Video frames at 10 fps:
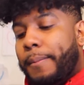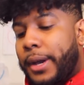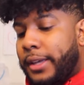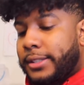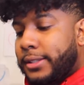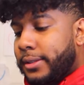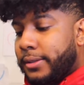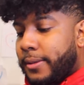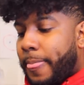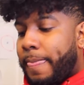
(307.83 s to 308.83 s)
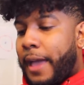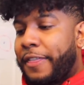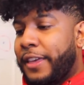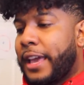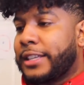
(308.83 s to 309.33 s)
But I
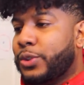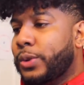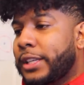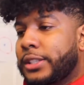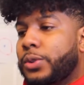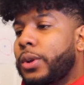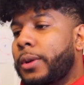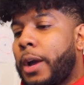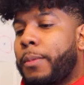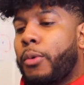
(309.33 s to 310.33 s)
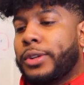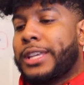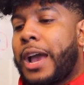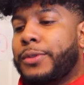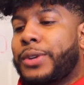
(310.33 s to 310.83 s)
think as you listen to it a couple more times,